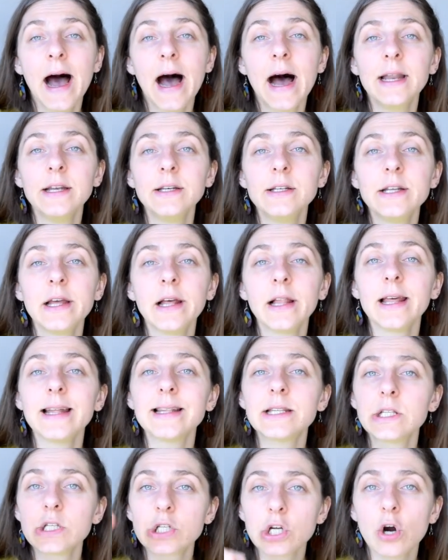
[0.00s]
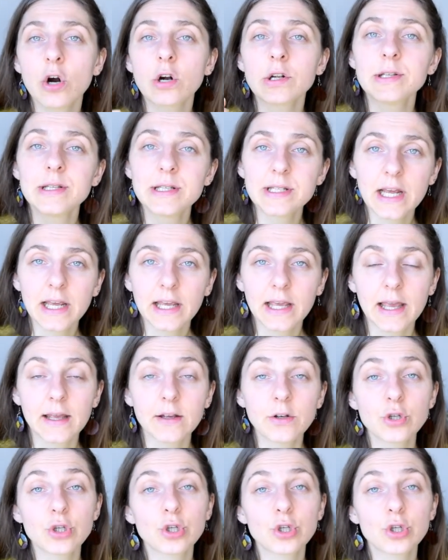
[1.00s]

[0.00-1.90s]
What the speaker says: until it starts sticking.